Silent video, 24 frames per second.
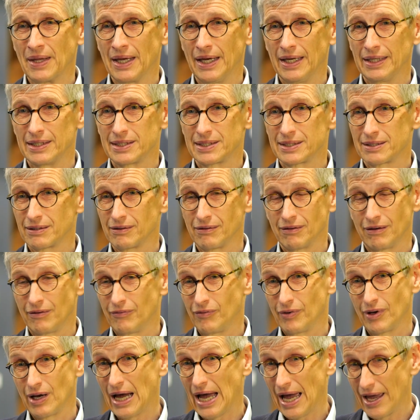It's
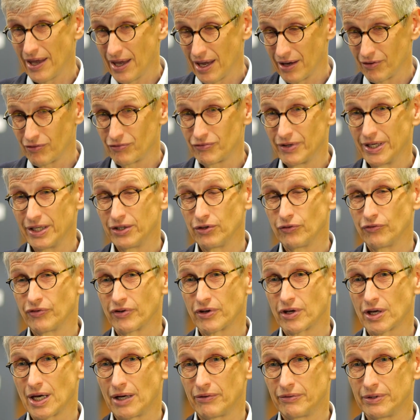a high rate of
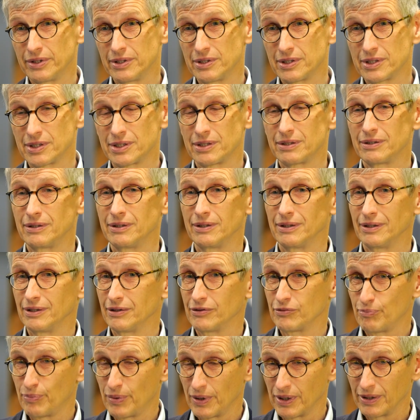recurrence. The,
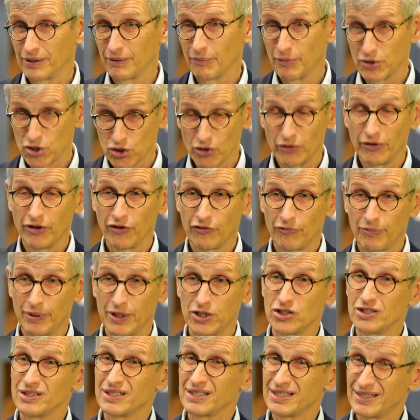the majority of
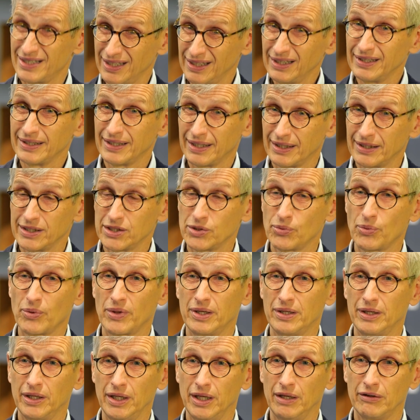patients still dies
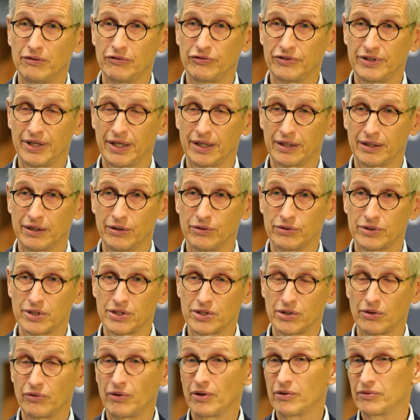within the year of
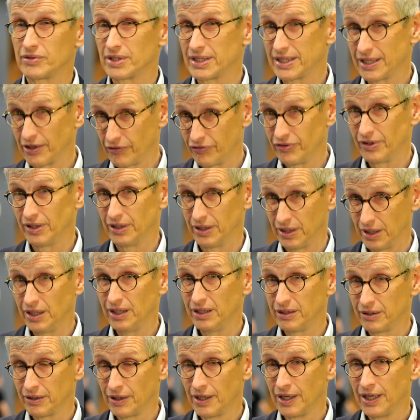diagnosis, so there's a definite
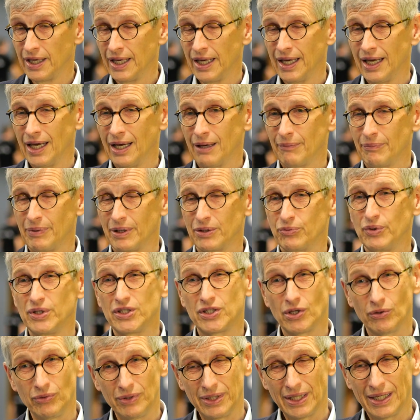need. But we
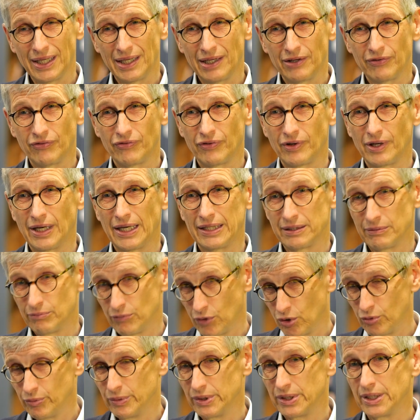don't have, at the
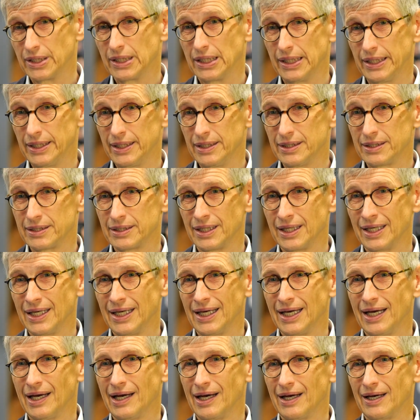moment at least,
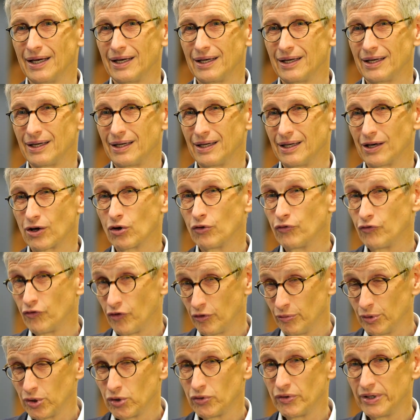uh,
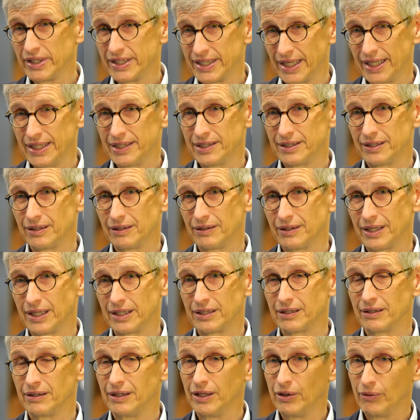confirmatory data
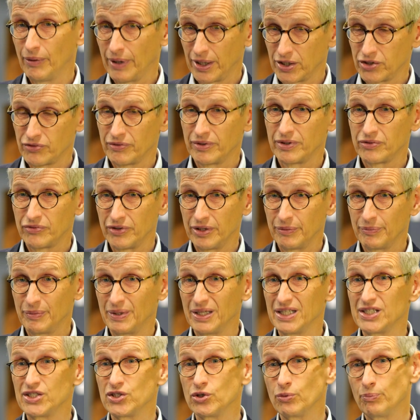that neoadjuvant
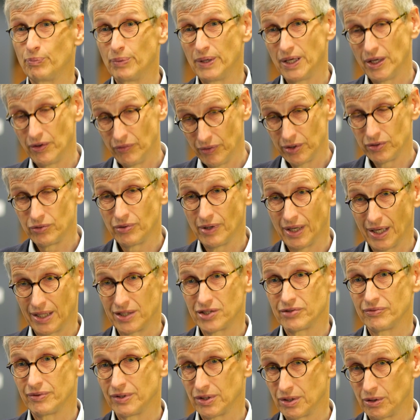treatment is superior to
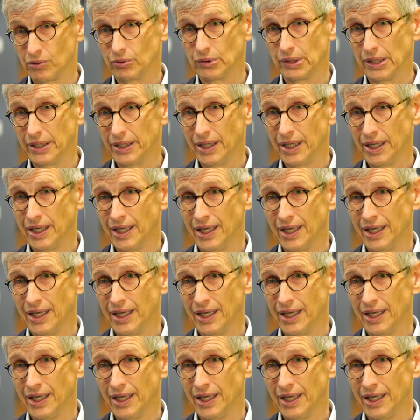adjuvant only.